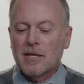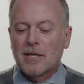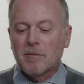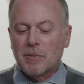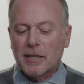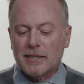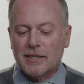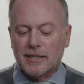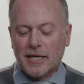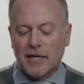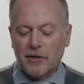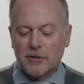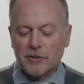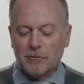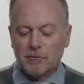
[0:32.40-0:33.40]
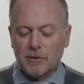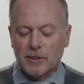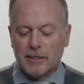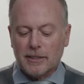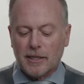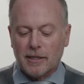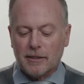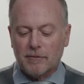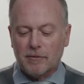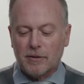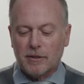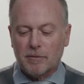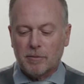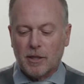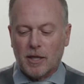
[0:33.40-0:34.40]
But the character really kind
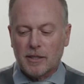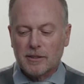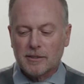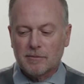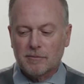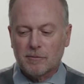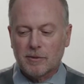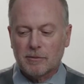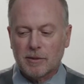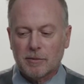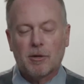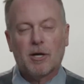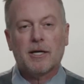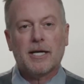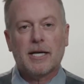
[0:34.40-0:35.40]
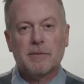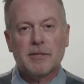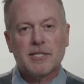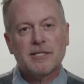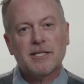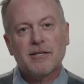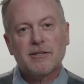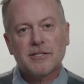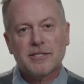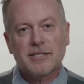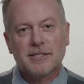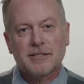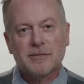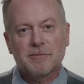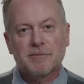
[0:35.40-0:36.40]
of blossomed when we brought Amy Sedaris
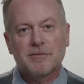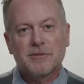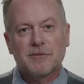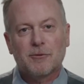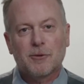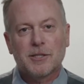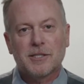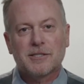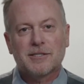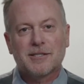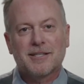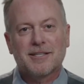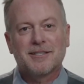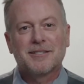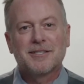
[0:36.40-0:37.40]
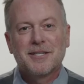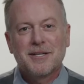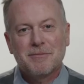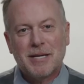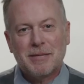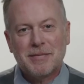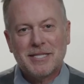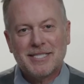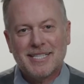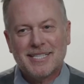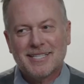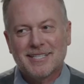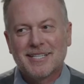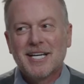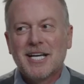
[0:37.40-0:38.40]
in to voice baby
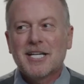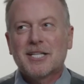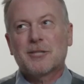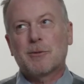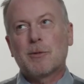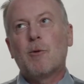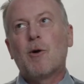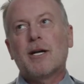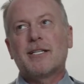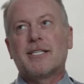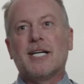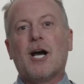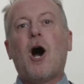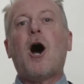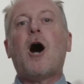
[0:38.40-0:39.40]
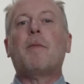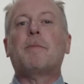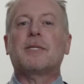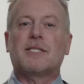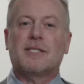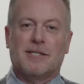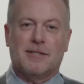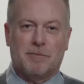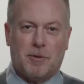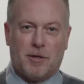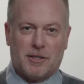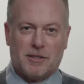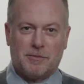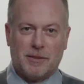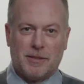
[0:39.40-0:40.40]
Tina, because we wanted the opposite of
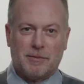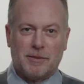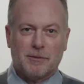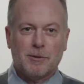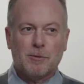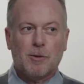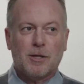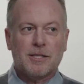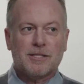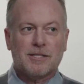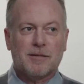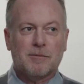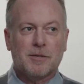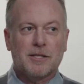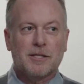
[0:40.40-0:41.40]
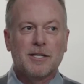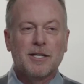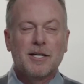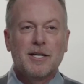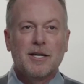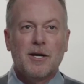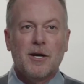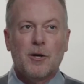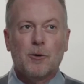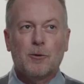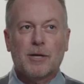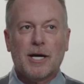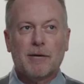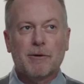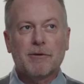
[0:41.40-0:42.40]
Boss Baby. We wanted someone who
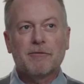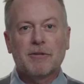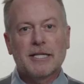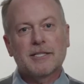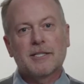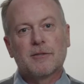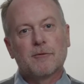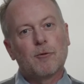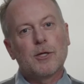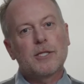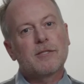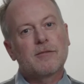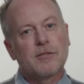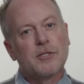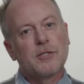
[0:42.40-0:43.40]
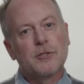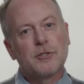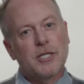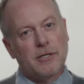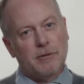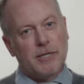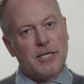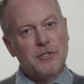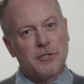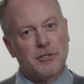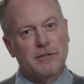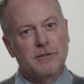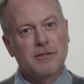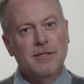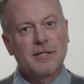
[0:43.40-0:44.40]
kind of reflected the voice of the new
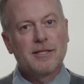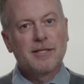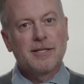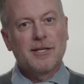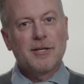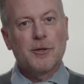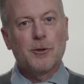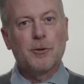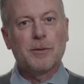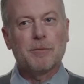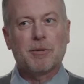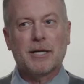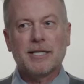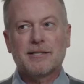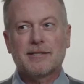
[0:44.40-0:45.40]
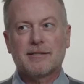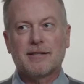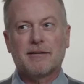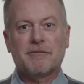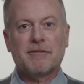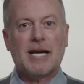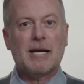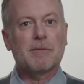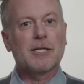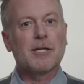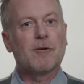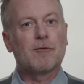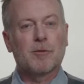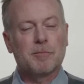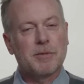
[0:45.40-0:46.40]
generation, who embraced family
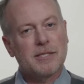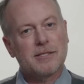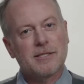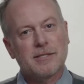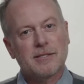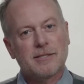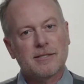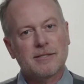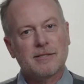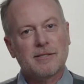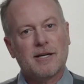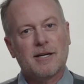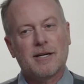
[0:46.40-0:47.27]
over business